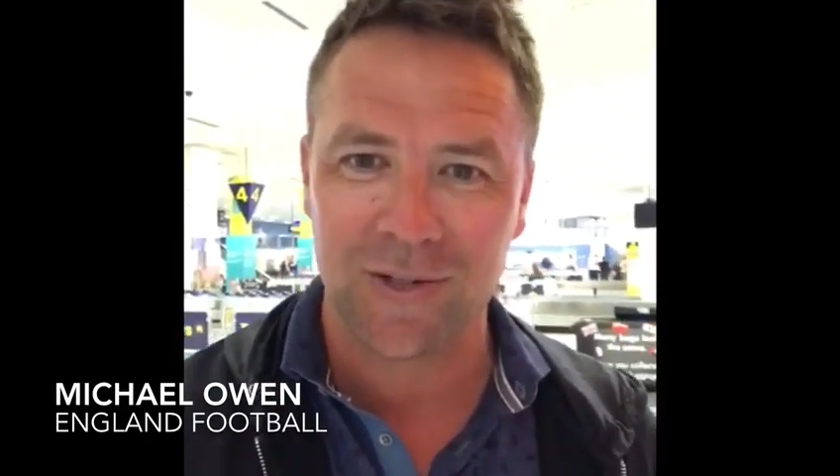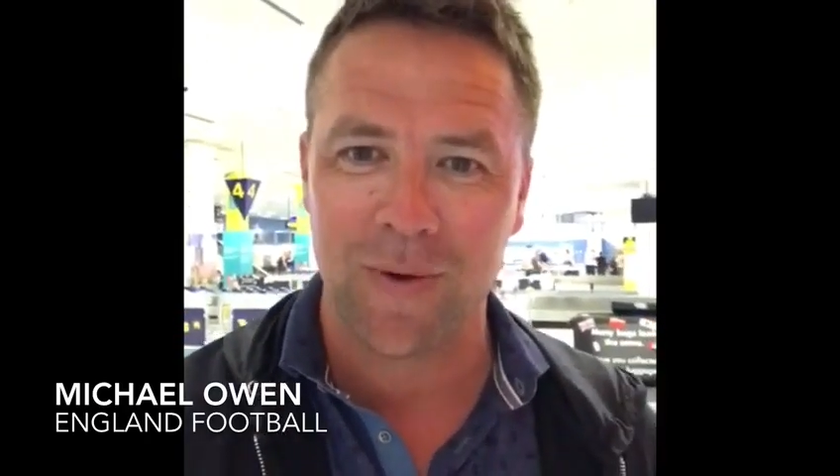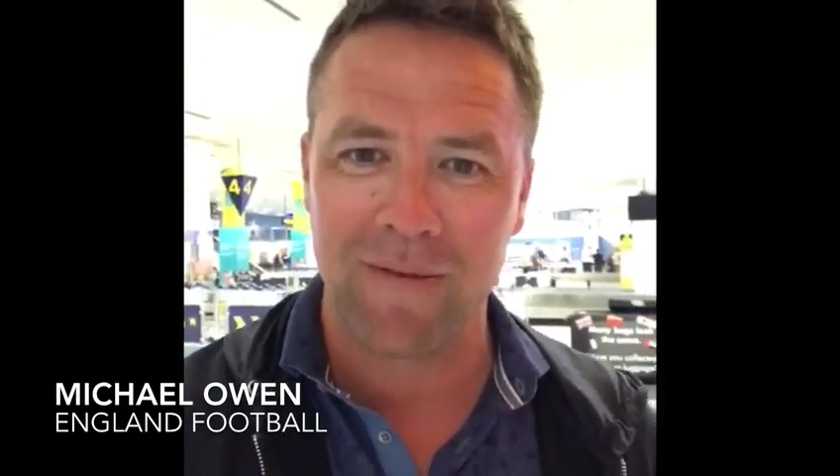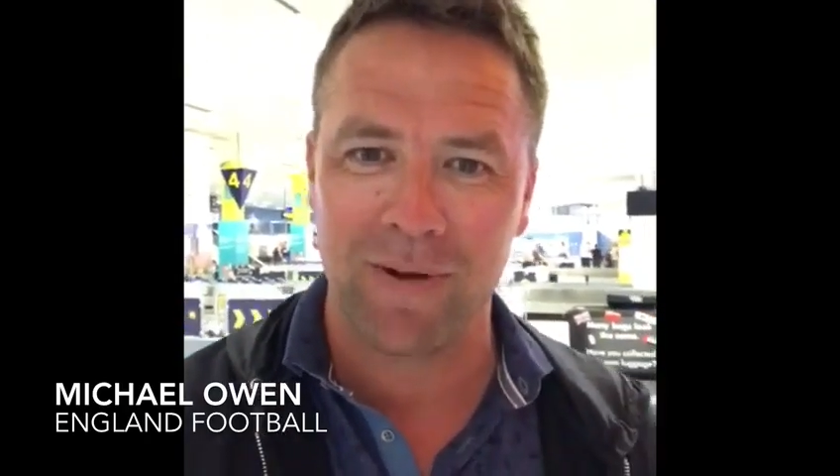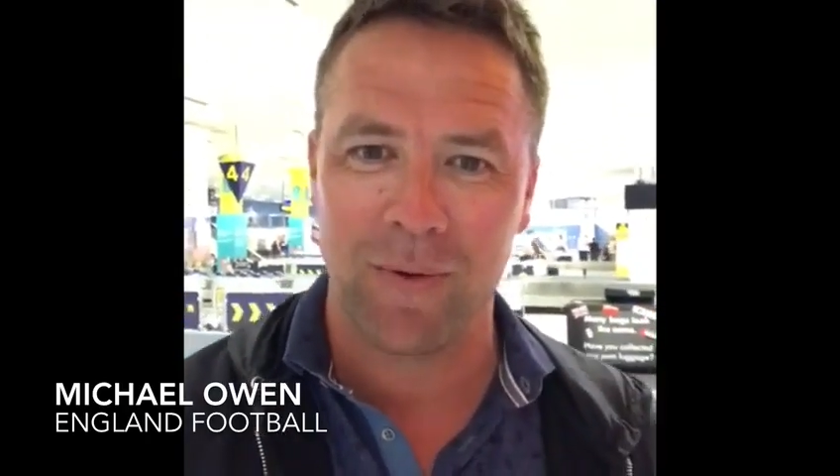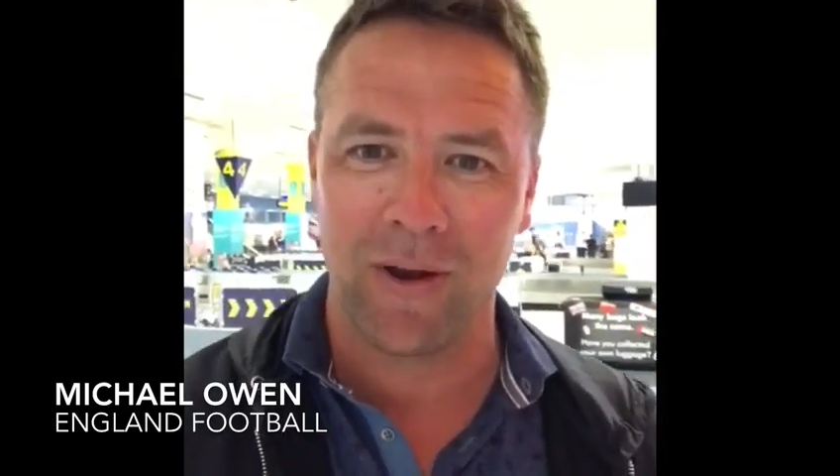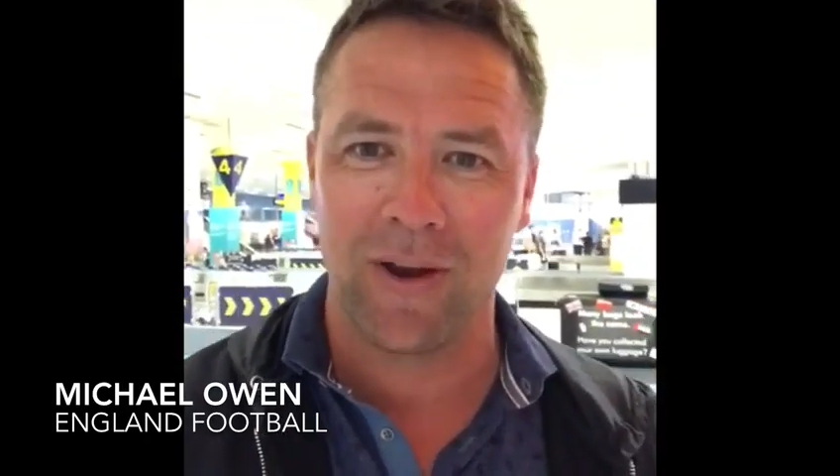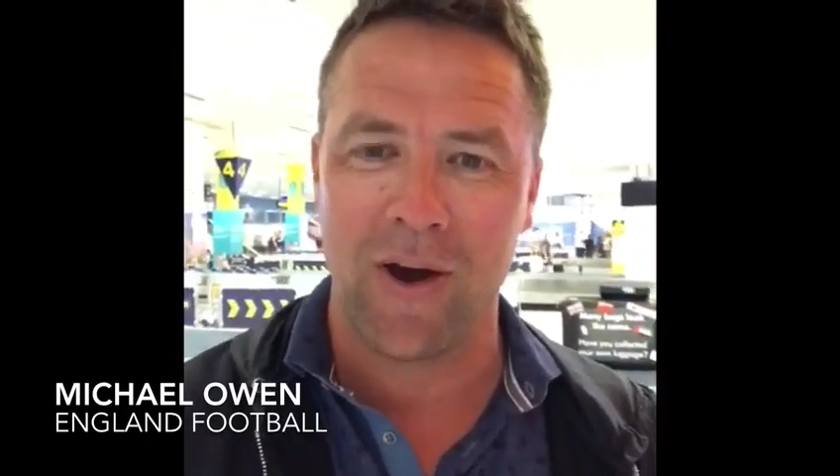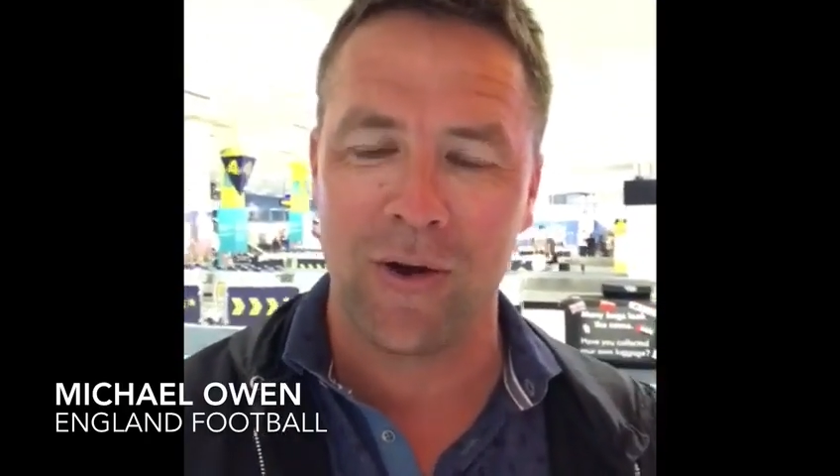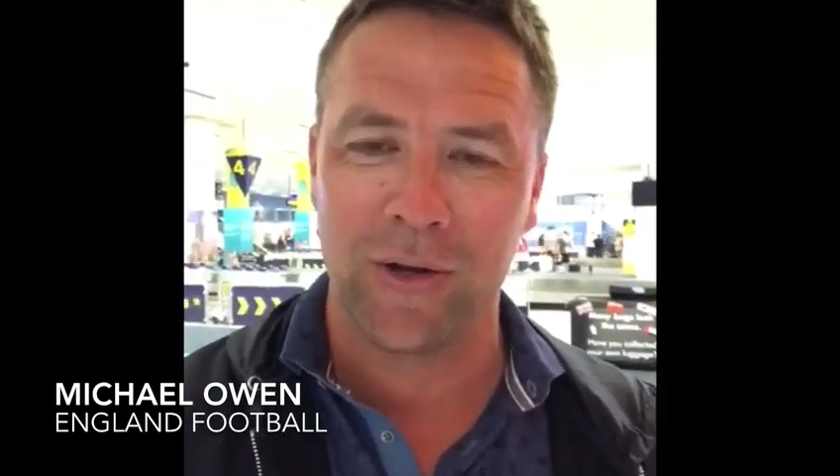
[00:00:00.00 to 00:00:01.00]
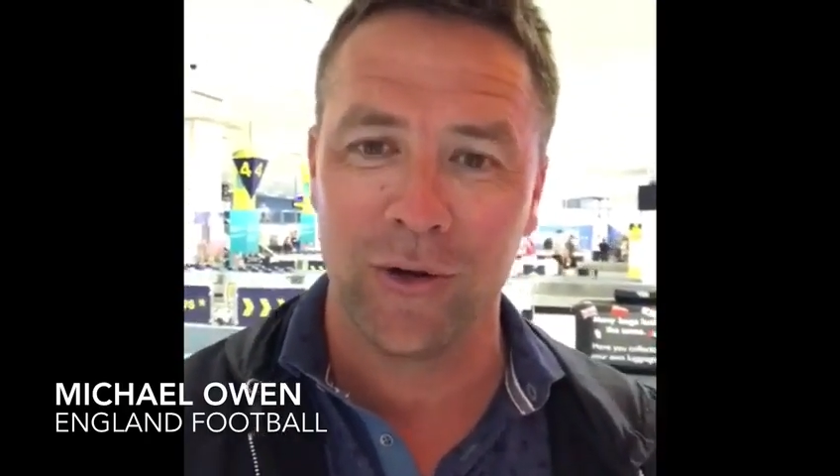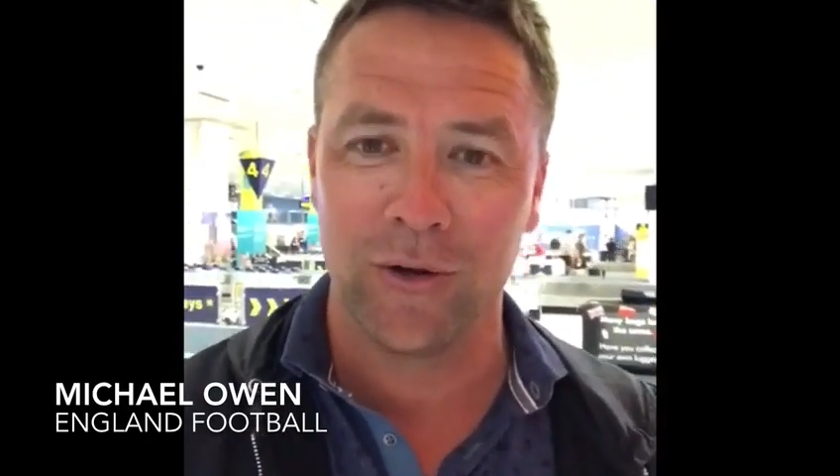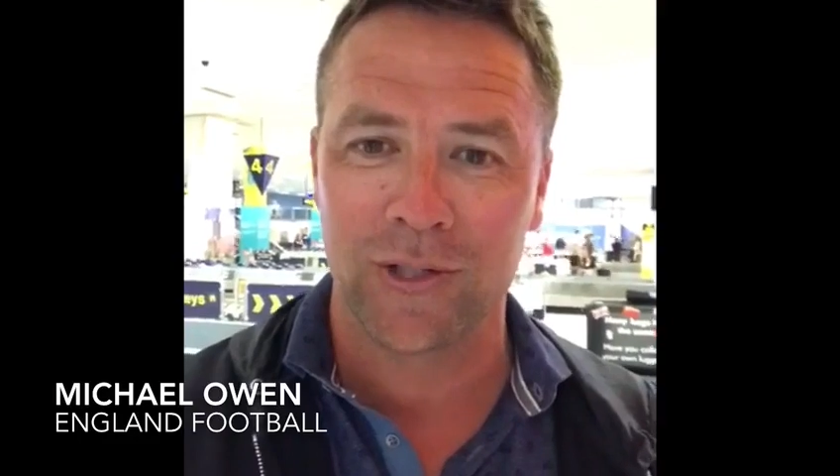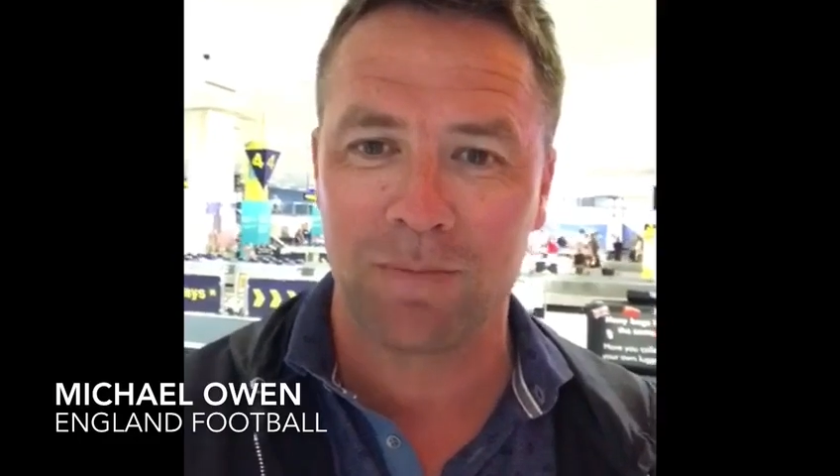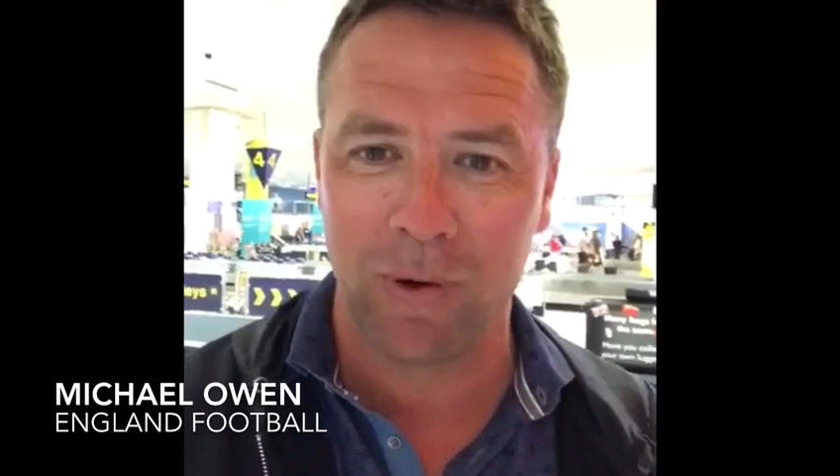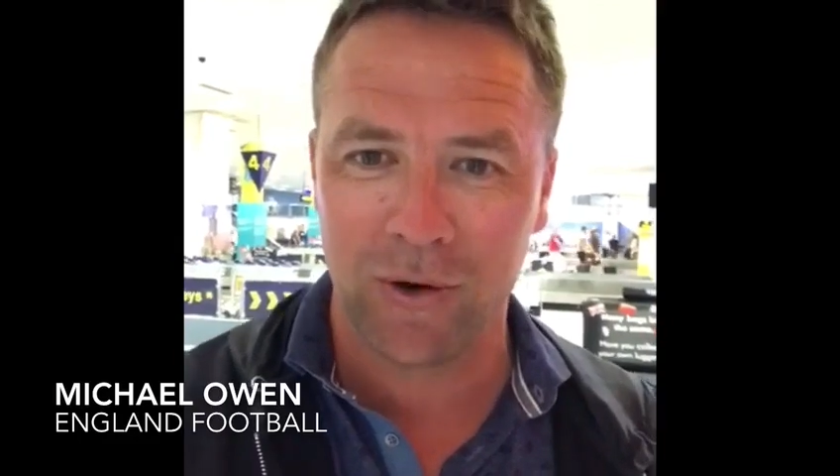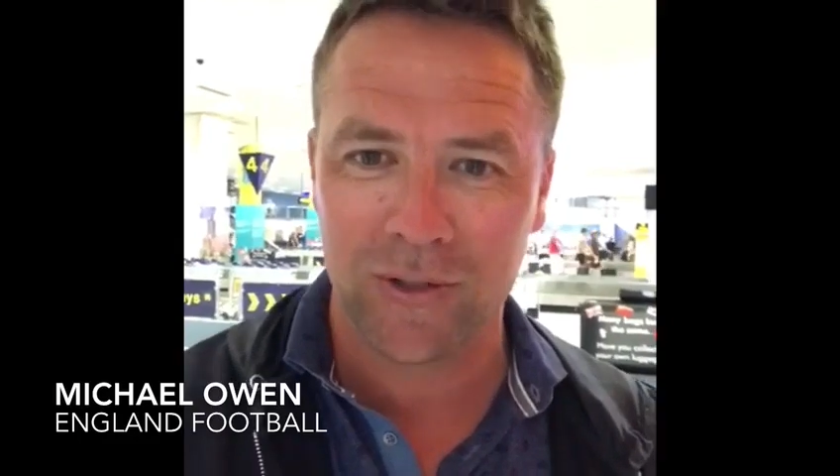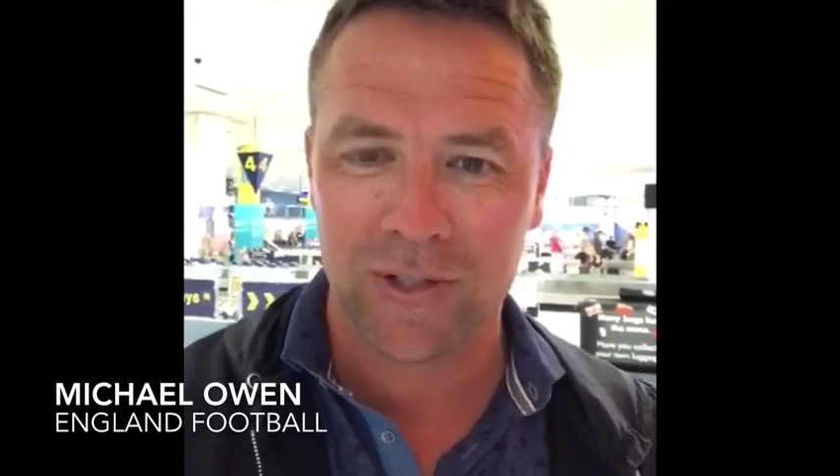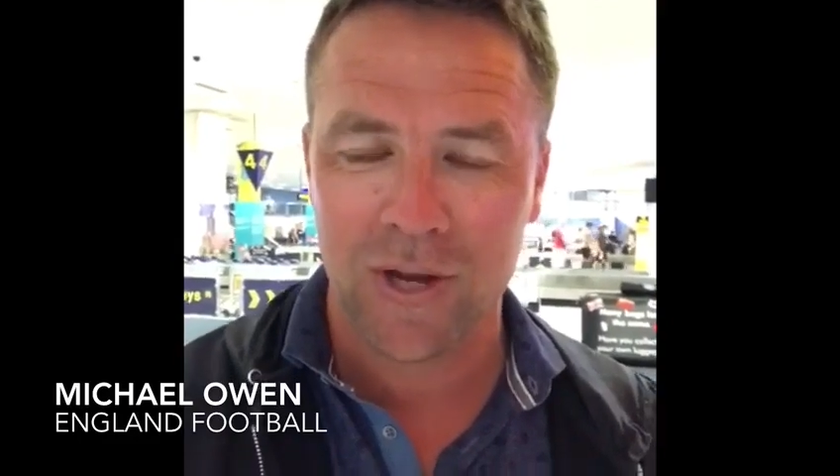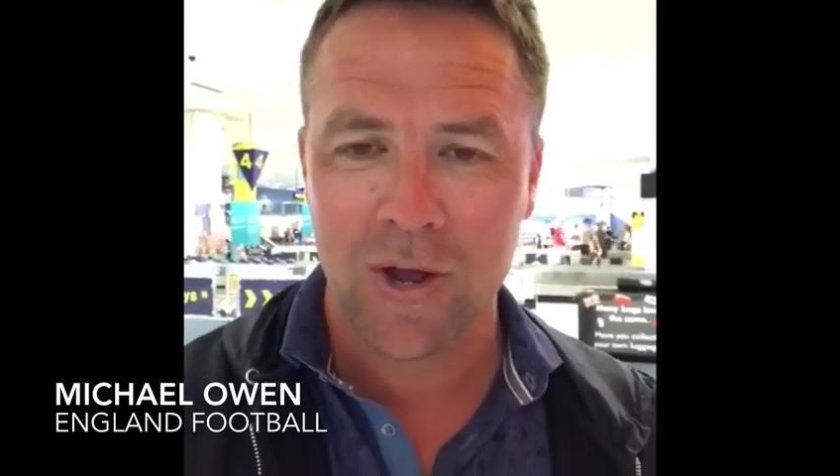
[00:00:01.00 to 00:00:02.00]
to everyone on your
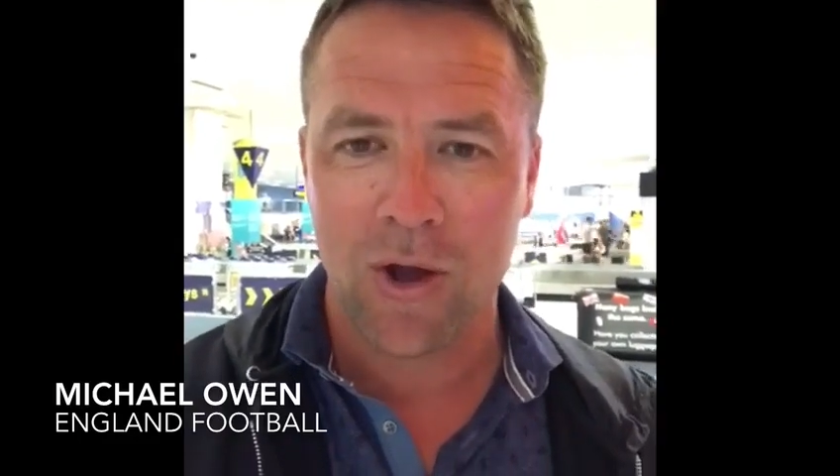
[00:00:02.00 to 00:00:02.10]
sports